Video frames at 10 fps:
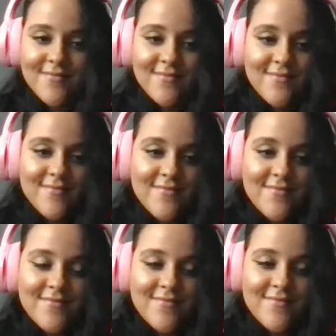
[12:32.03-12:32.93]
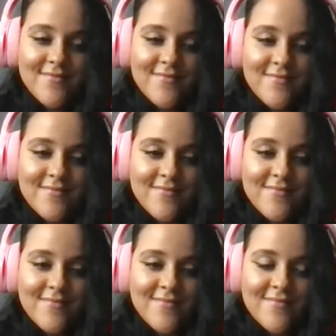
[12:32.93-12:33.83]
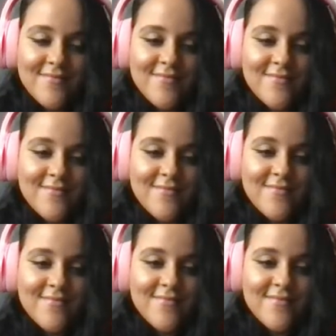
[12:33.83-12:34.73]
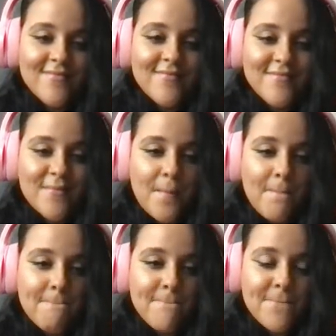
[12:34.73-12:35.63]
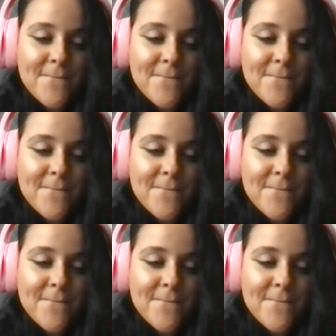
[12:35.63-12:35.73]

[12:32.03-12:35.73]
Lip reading: [no speech]